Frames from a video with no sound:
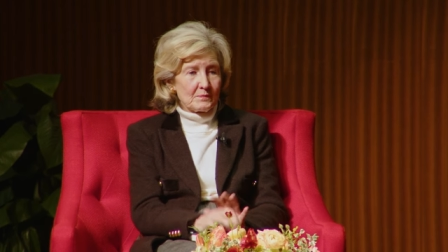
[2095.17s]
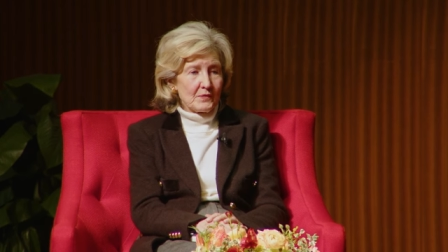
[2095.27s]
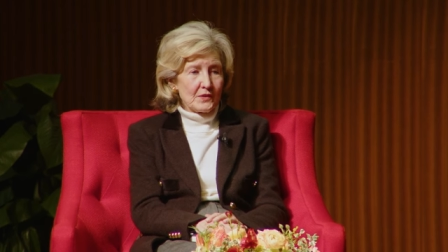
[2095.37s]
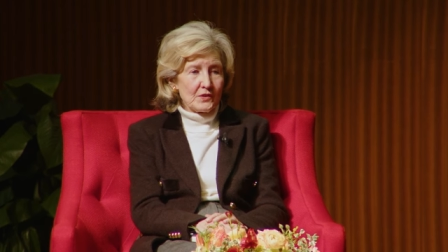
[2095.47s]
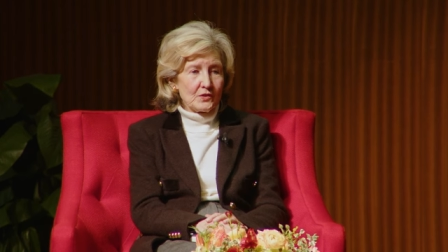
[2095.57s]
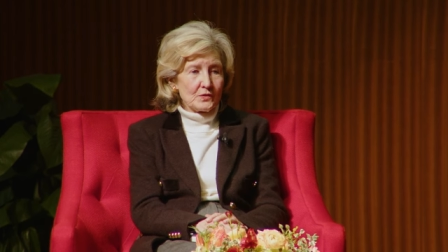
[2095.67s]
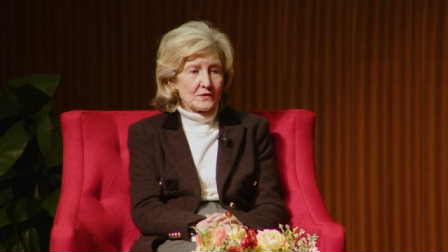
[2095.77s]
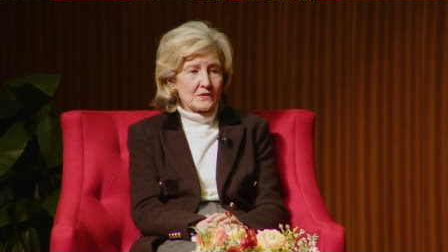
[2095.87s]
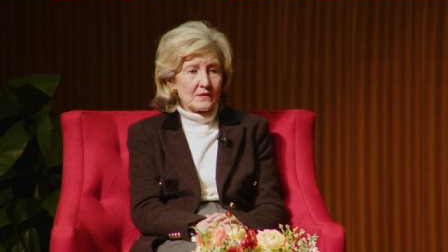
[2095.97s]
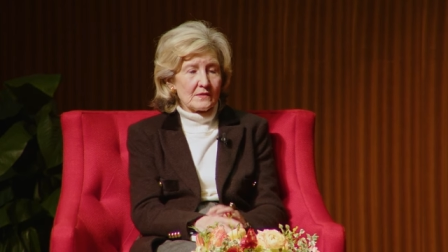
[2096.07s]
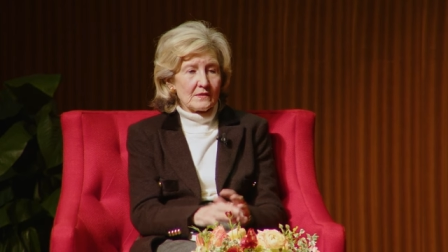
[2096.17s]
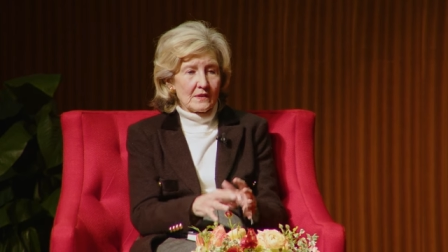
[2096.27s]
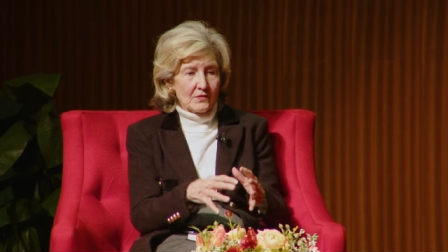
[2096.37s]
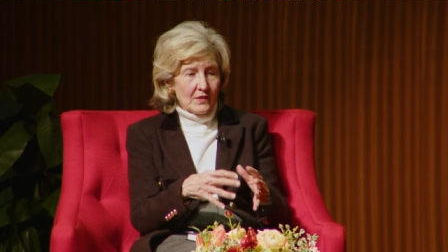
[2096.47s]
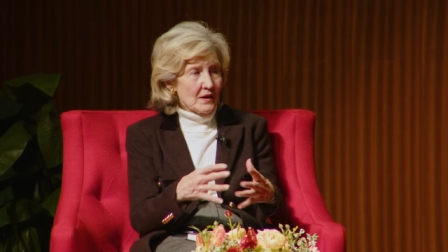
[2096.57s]
the use
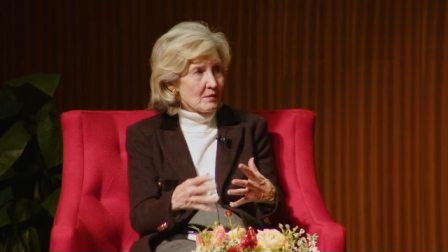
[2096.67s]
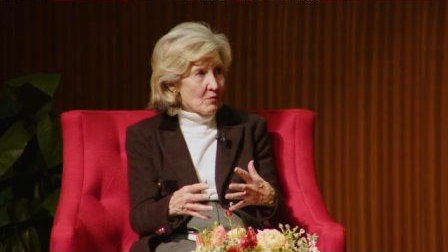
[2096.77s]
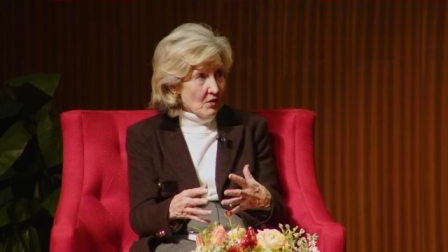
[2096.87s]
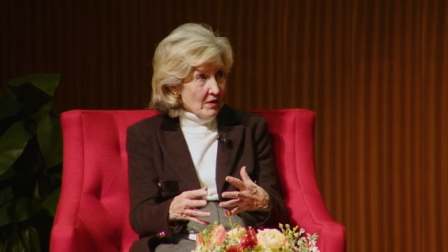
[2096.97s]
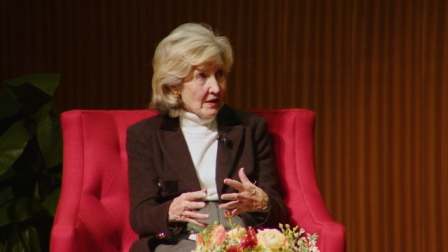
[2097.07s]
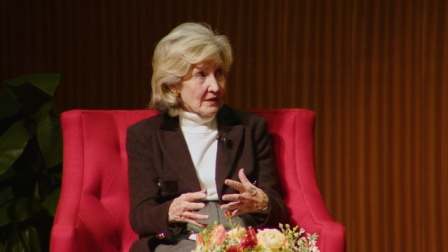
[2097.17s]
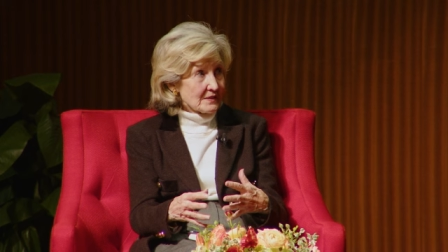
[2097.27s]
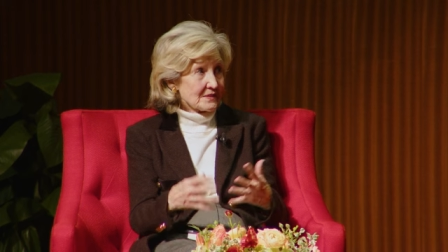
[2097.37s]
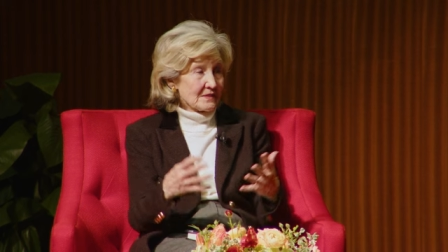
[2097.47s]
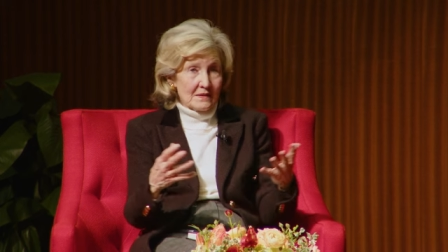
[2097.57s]
of the MRIs.